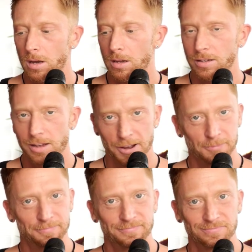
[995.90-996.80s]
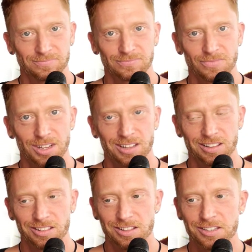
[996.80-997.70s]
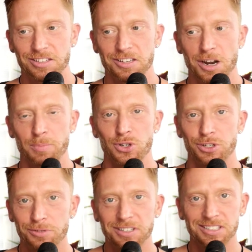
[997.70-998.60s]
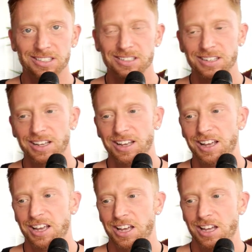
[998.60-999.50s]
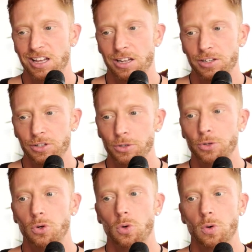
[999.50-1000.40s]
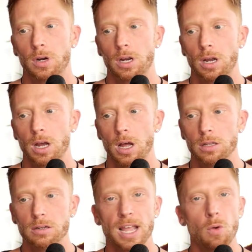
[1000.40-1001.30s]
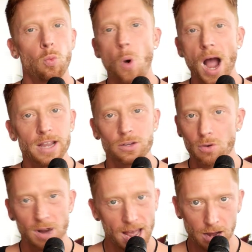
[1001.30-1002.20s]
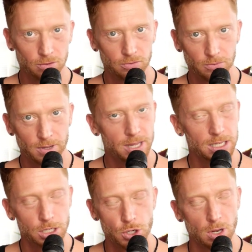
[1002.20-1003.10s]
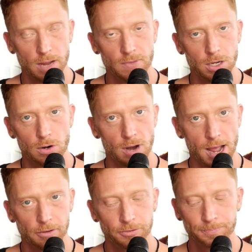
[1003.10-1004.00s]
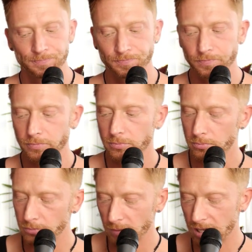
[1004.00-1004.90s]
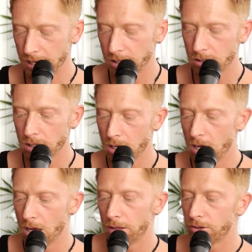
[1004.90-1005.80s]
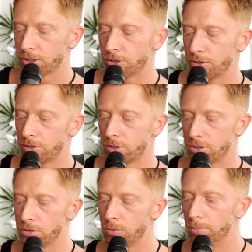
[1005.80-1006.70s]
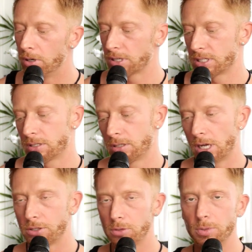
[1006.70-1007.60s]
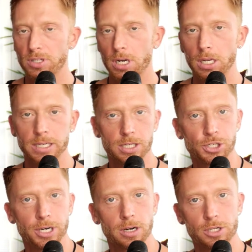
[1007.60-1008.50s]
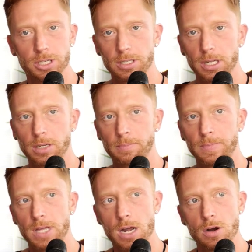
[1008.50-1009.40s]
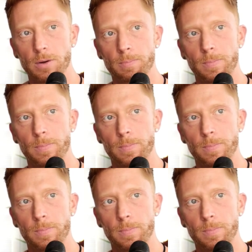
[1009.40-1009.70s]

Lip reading: yeah, this is an opportunity to look at why you don't have the things in your life that you don't have. And there's two books that I like to share, just like that are